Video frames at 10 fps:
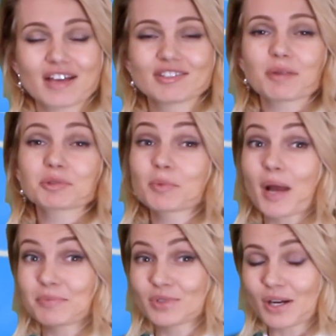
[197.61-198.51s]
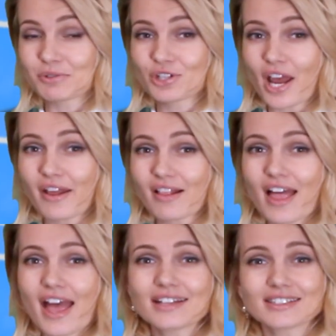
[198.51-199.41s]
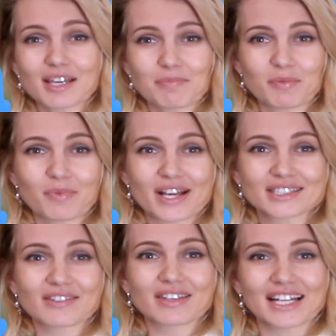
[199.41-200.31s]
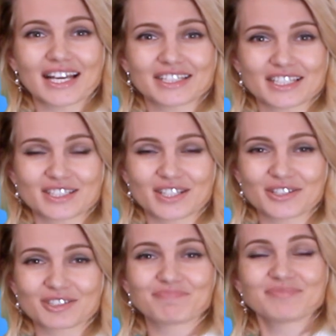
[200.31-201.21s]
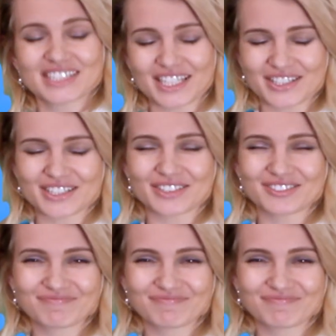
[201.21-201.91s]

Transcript: Subscribe to our channel and keep abreast of the latest news. See you soon.